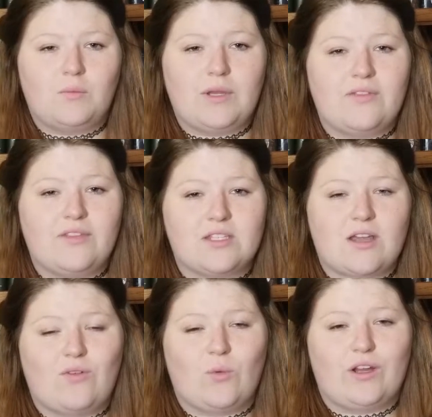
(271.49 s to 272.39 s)
But in this
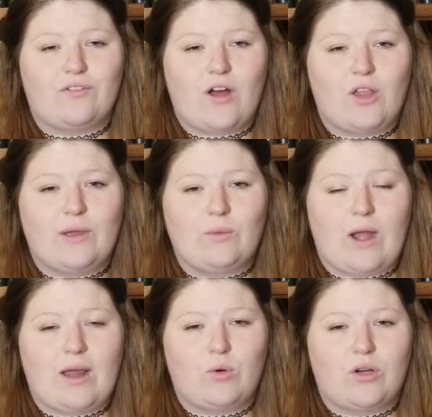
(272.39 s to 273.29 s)
novel, we are following
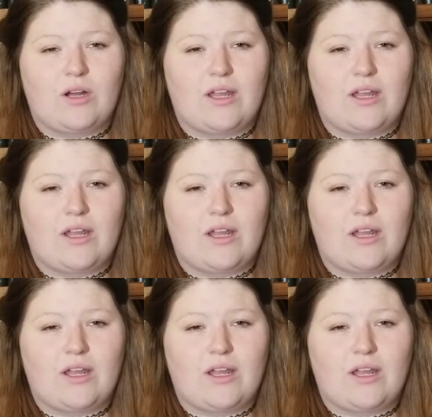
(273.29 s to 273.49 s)
Briber,